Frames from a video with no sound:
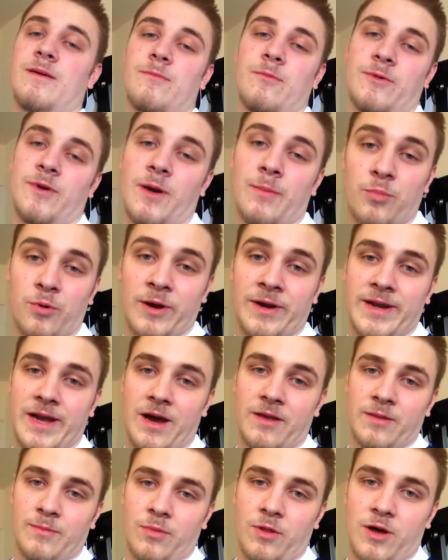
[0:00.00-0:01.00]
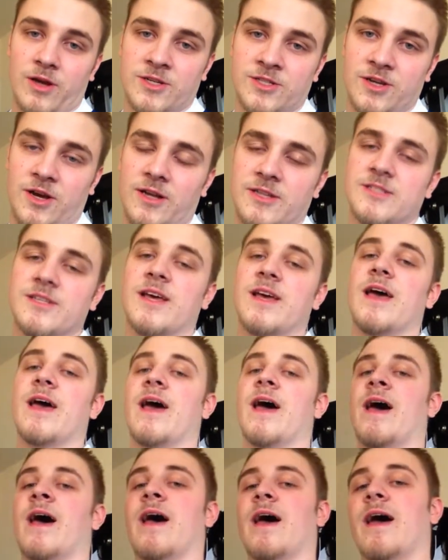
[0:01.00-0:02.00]
Well, not bring down the block shots
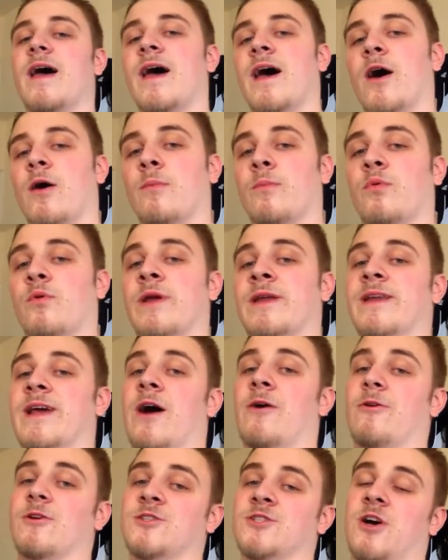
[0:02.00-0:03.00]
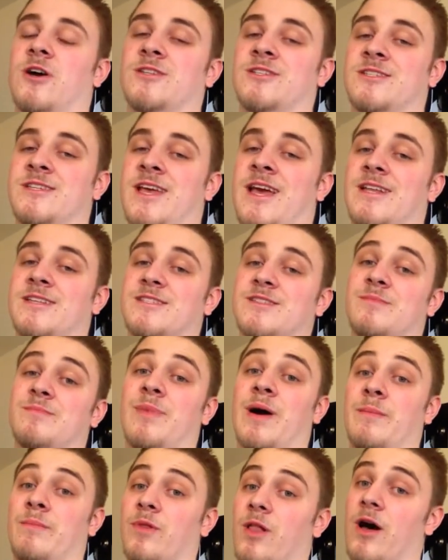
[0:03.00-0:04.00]
help bring down our shots against
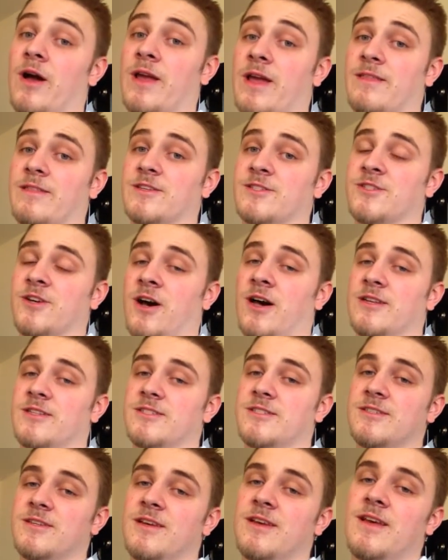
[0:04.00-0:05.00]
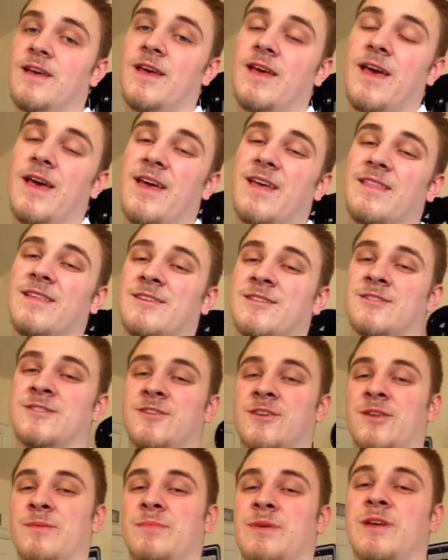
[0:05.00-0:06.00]
by blocking the shots. This is
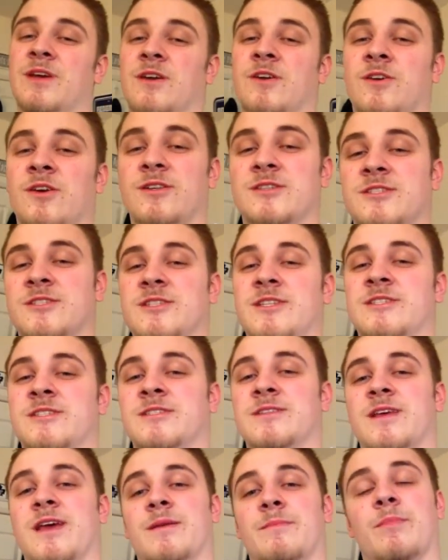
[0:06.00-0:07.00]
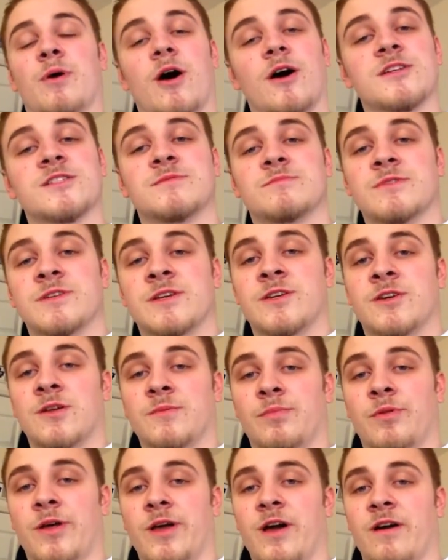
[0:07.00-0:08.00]
going to be a good season and possibly a
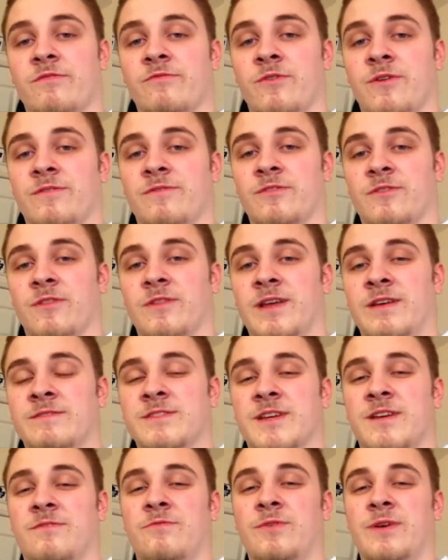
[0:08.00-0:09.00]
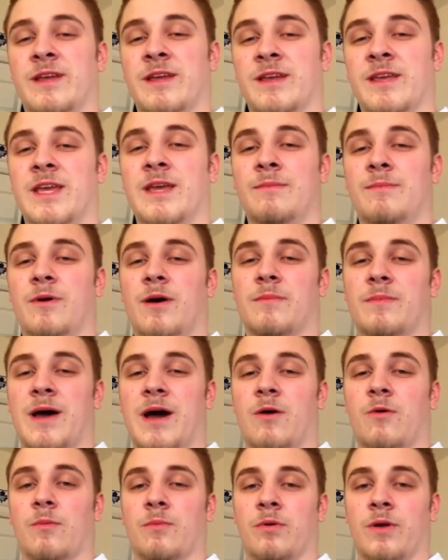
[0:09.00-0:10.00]
good playoff run for the Leafs if we can keep up
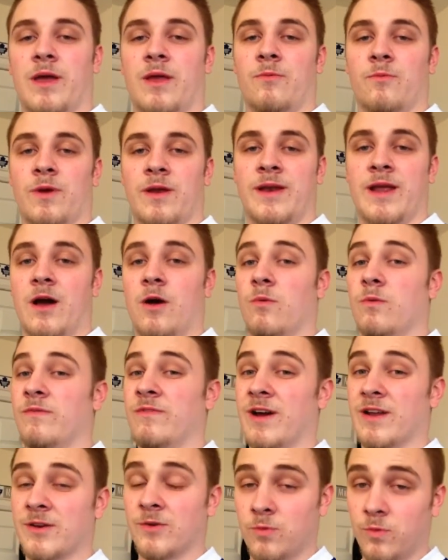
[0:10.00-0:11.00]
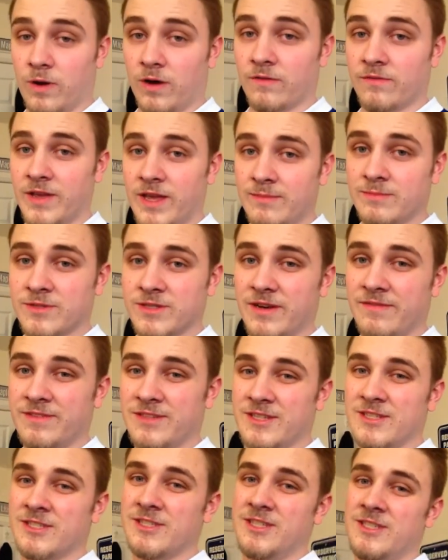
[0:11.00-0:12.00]
how we're playing right now. We've got 12 games left
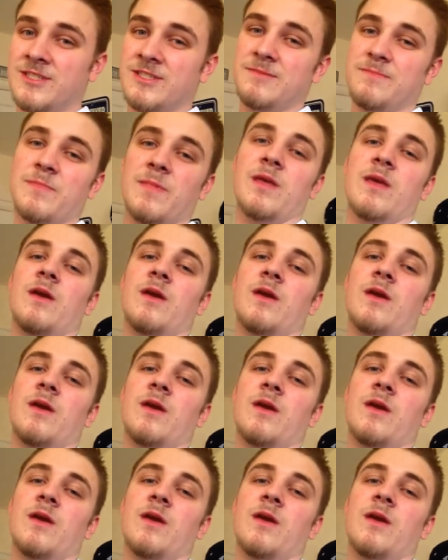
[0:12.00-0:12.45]
in the season.